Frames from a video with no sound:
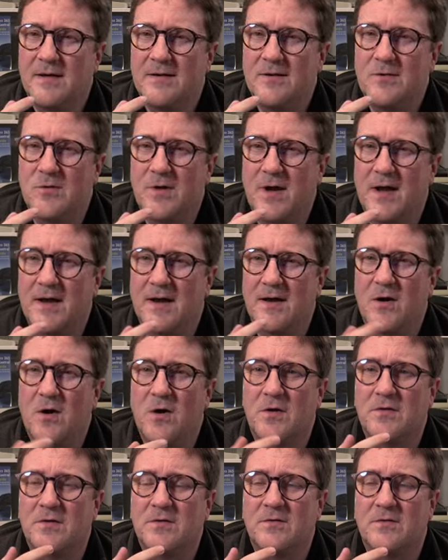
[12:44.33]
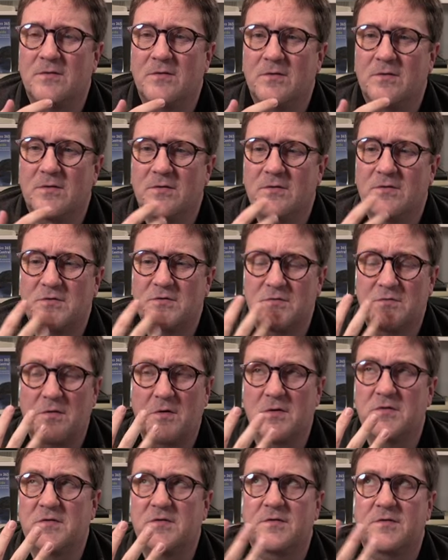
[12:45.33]
you get an
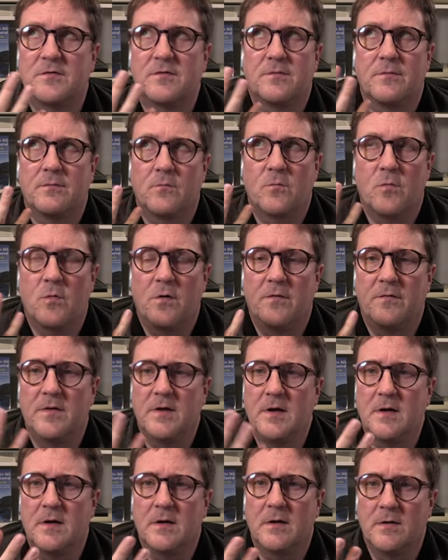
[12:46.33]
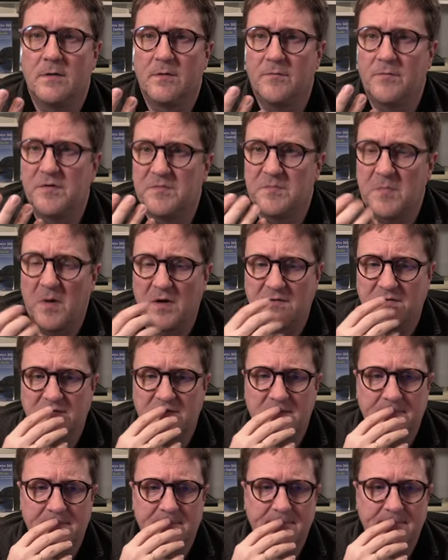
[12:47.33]
untrustworthy response?